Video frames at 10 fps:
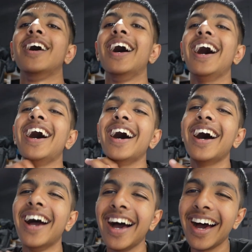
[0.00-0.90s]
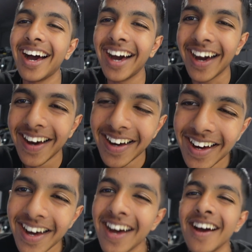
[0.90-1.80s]

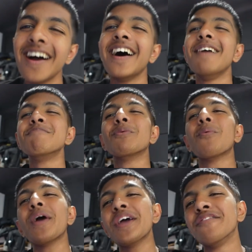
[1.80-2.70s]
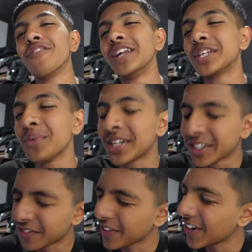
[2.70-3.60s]
I've been waiting for this
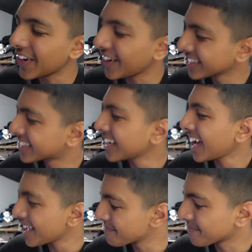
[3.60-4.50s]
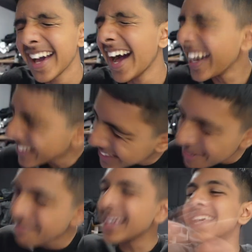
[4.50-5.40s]
question for a long time. Has
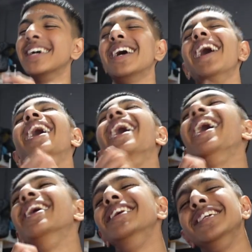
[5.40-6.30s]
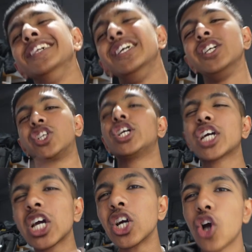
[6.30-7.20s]
to be
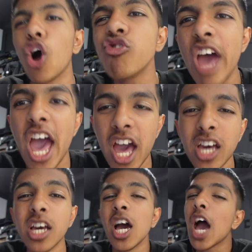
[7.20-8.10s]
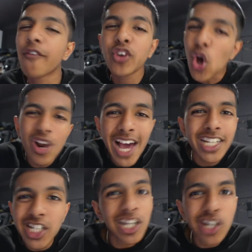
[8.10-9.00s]
chicken curry. If you don't like
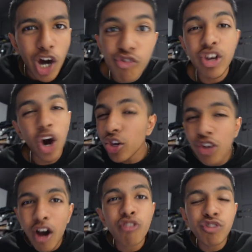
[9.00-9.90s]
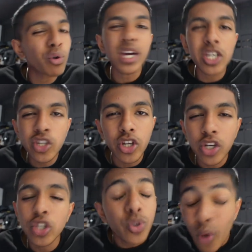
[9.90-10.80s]
chicken curry, are you a real Indian?
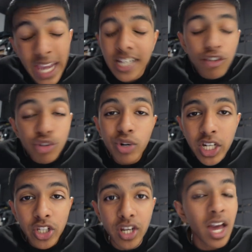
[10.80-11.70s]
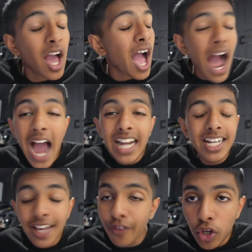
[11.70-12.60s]
Because you ain't a real Indian. I
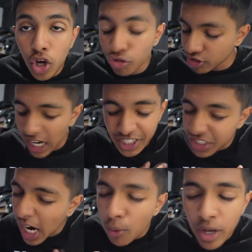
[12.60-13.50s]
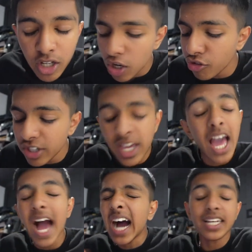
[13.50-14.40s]
live in curry. I shower in curry.
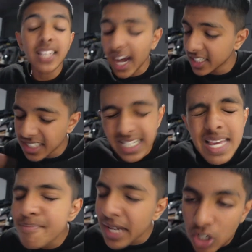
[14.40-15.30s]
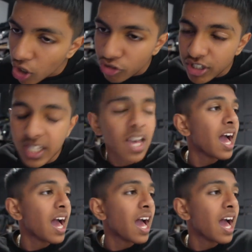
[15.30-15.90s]
I sleep in curry.